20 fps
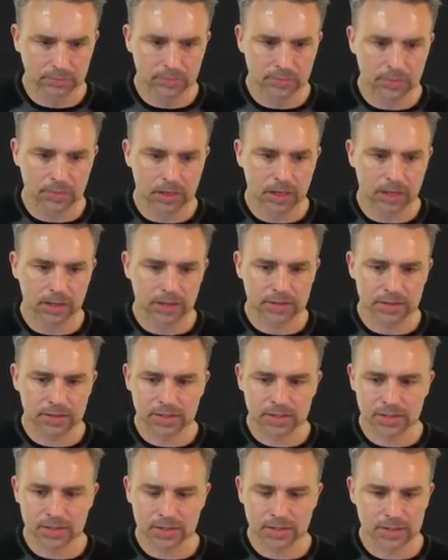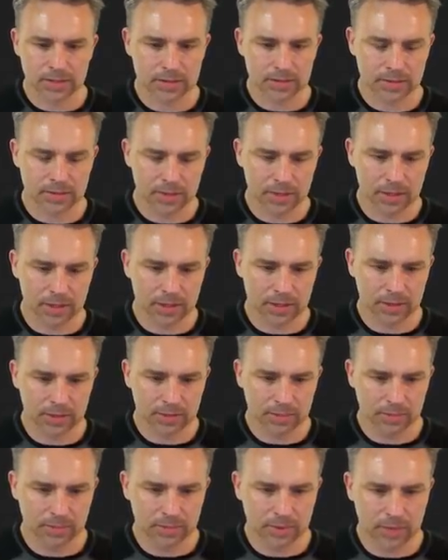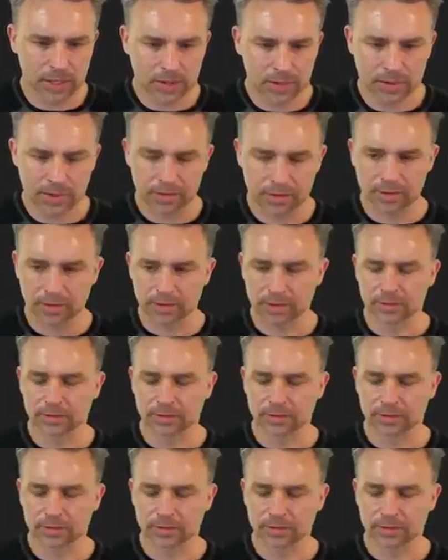All right, let's just, uh, brother.